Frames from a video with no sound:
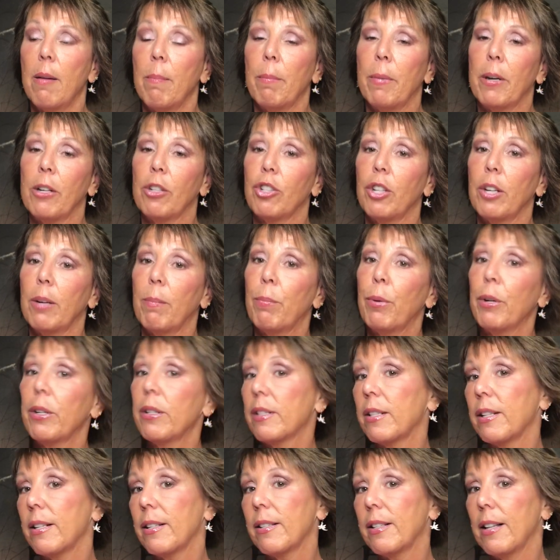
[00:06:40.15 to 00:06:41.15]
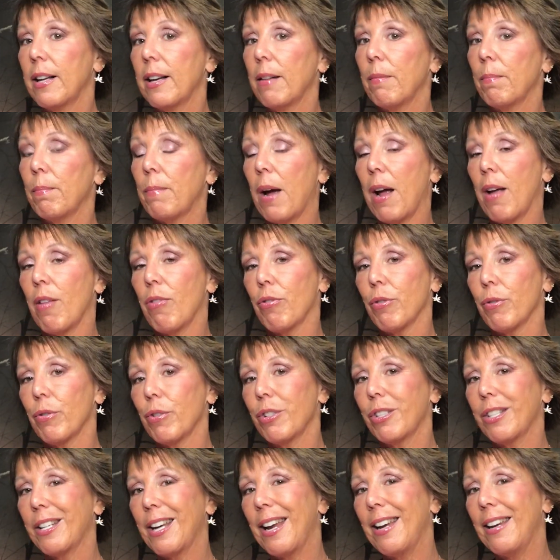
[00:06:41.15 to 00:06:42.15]
But she puts this in by
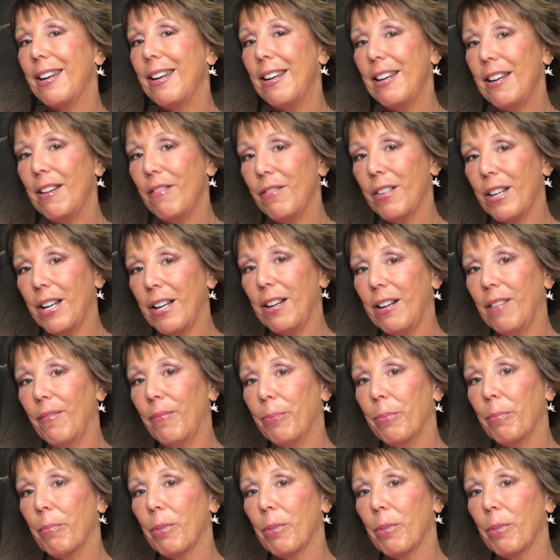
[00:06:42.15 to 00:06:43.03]
Thursday evening,